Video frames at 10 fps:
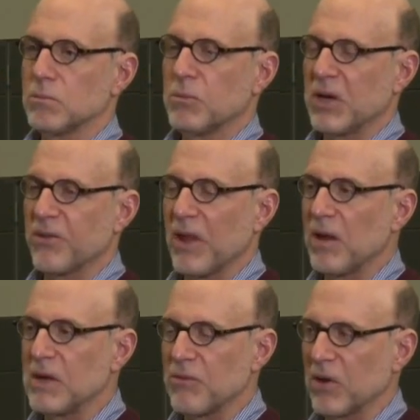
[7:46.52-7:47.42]
But the
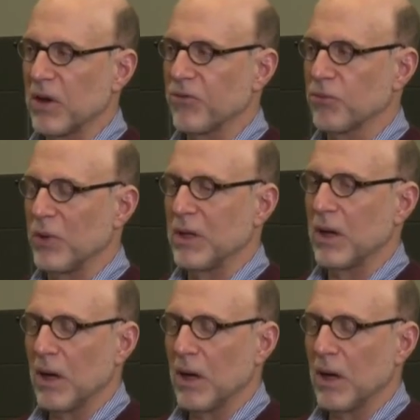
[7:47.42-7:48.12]
sound never gets really